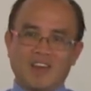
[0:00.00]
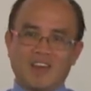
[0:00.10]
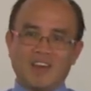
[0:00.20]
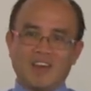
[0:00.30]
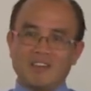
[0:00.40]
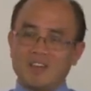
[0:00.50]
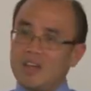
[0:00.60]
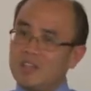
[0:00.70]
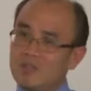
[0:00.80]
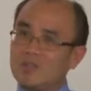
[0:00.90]

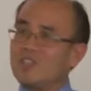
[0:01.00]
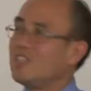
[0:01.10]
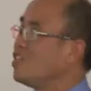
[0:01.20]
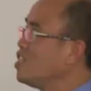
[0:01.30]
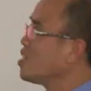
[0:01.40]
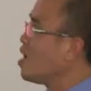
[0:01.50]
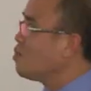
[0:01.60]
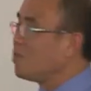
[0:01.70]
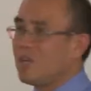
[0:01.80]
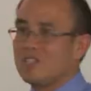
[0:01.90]
And usually these
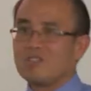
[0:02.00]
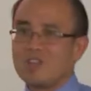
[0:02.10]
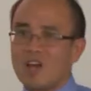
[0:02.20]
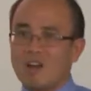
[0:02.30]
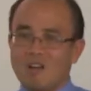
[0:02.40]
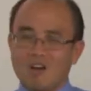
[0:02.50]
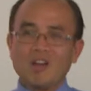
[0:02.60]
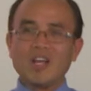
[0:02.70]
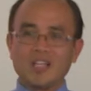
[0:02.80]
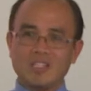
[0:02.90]
common measures are
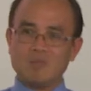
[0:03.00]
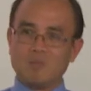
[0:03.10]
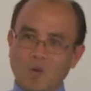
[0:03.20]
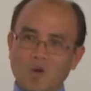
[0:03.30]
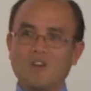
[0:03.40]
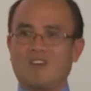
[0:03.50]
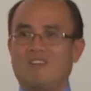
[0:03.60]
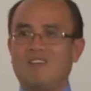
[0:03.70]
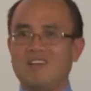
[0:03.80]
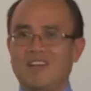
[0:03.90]
not as
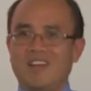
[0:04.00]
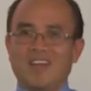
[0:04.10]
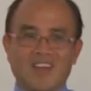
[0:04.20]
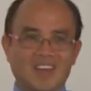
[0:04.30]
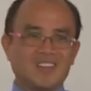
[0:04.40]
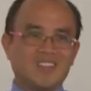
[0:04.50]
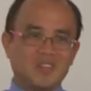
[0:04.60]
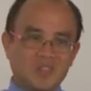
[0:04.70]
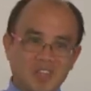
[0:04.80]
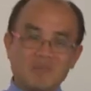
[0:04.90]
important as the
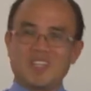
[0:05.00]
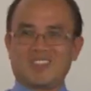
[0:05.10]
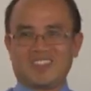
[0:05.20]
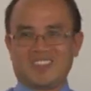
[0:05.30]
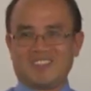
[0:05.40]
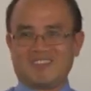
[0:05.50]
unique measures.